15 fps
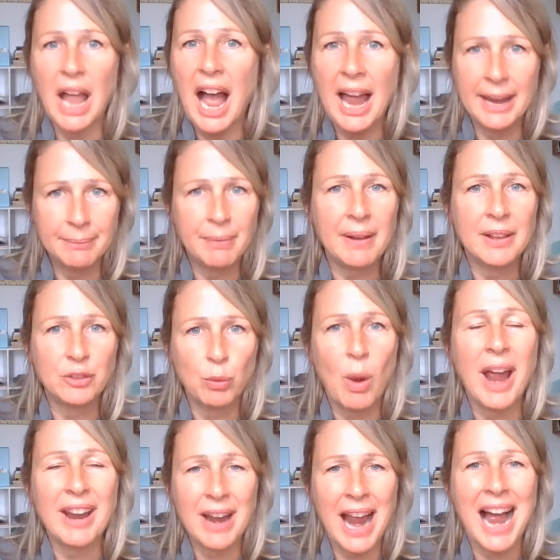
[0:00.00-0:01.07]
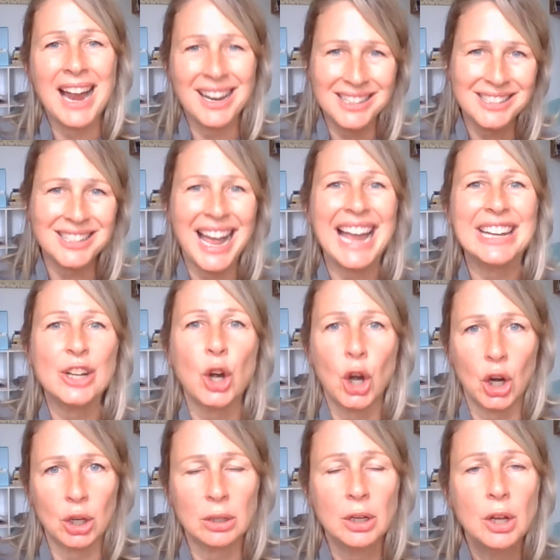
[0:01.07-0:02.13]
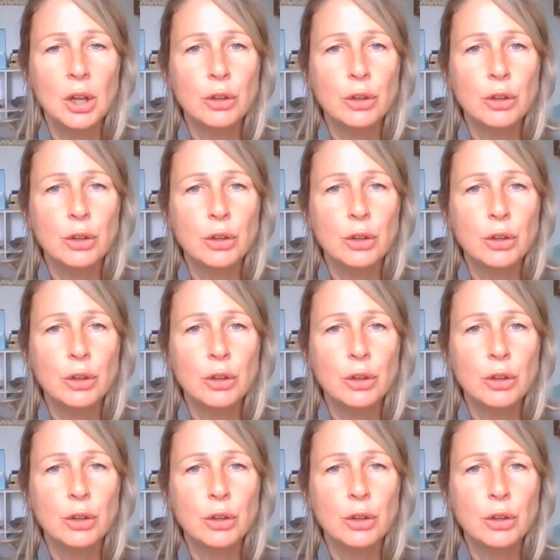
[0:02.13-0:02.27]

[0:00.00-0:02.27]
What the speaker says: That's why I assign her.